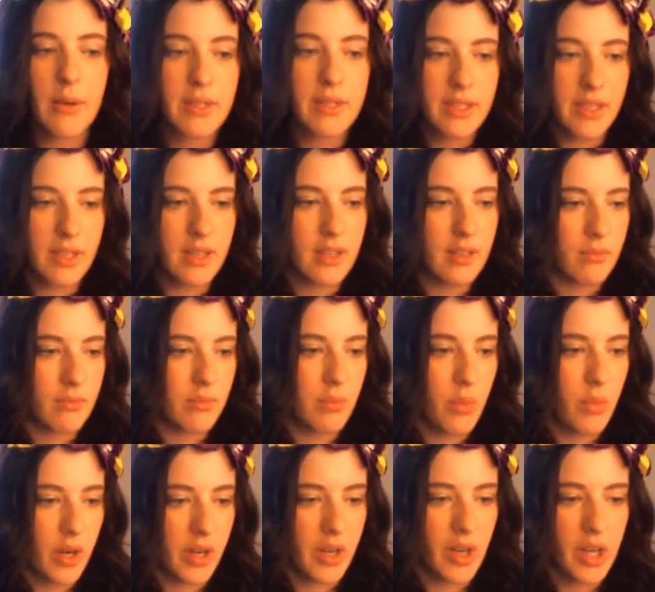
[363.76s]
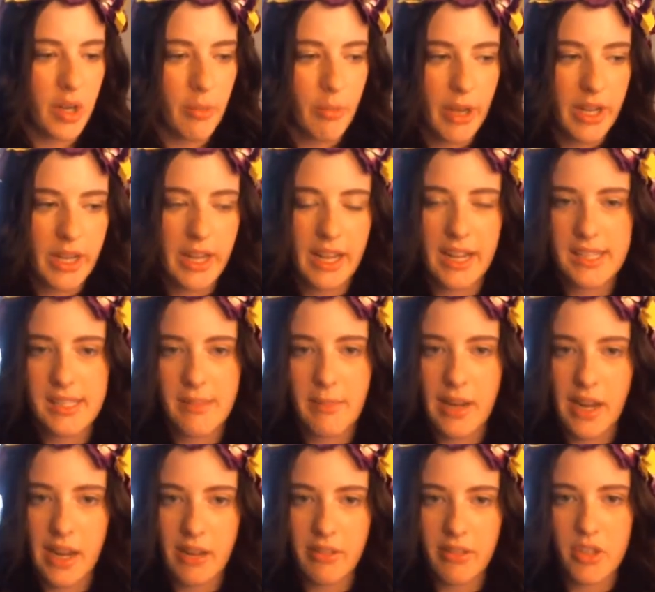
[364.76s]
it's going to work on your body, because I mean
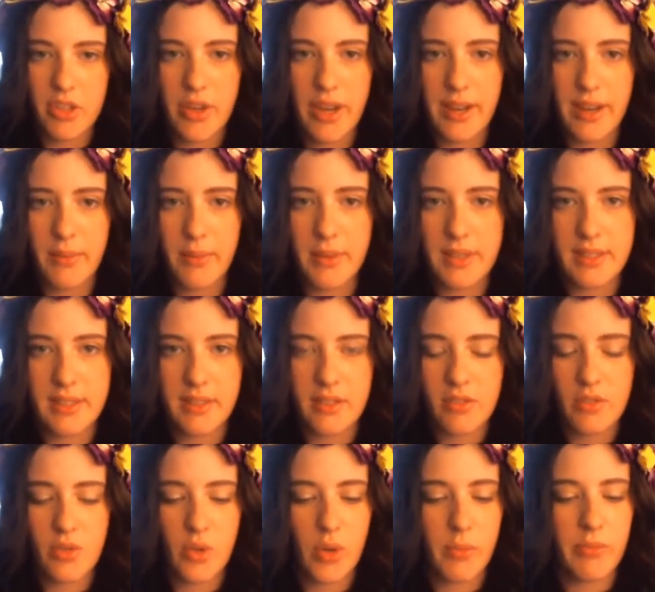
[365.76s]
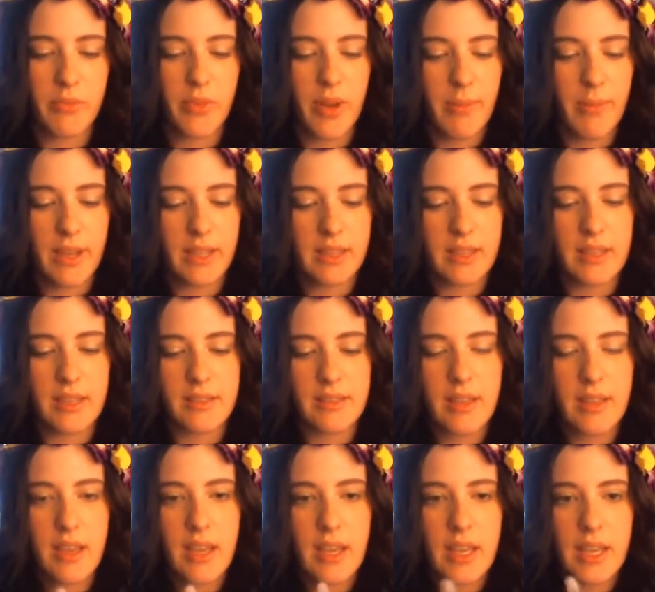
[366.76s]
I only tried it once in the store before I bought this.
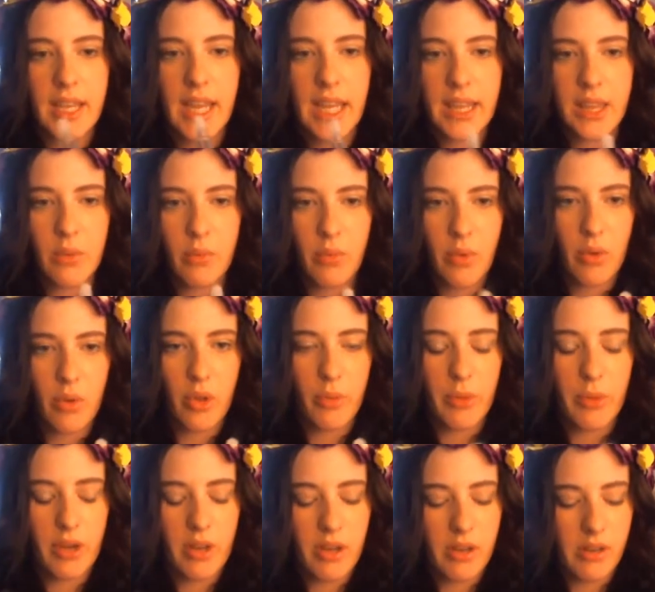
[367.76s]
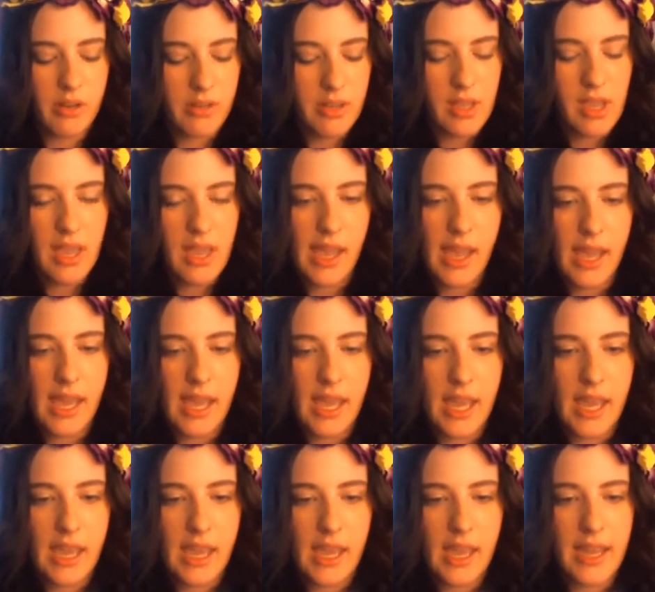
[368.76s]
Get the rollerball.
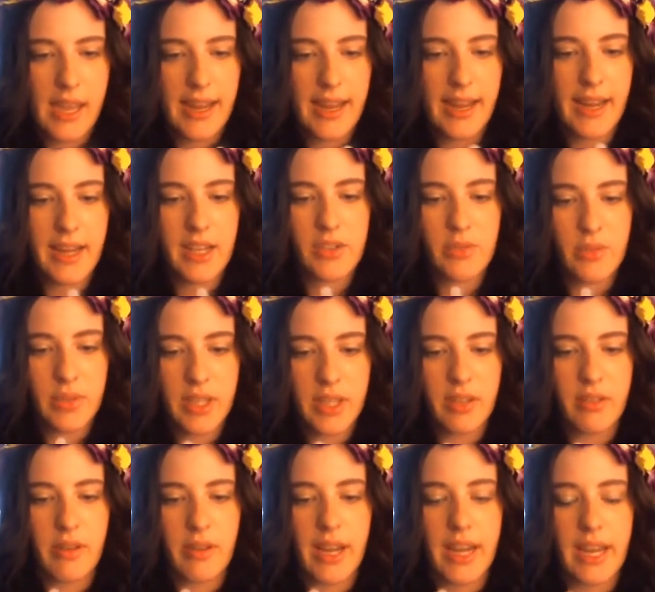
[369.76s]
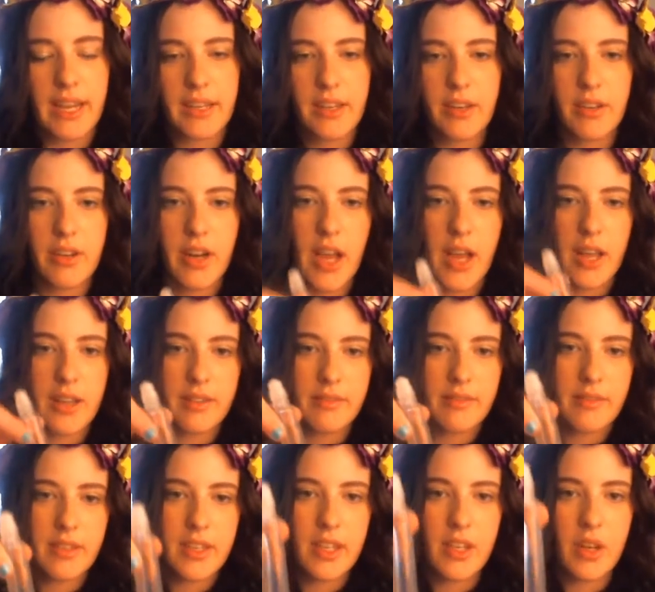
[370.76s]
It's really great. You're not
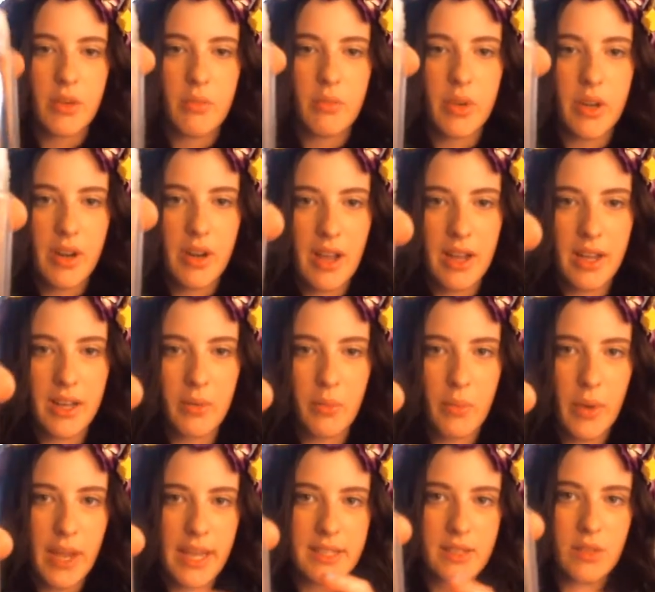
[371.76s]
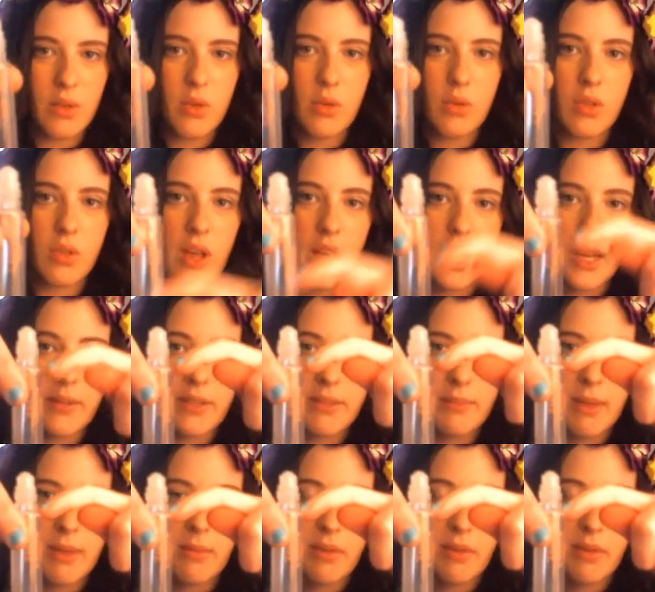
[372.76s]
going to waste a whole lot. It was maybe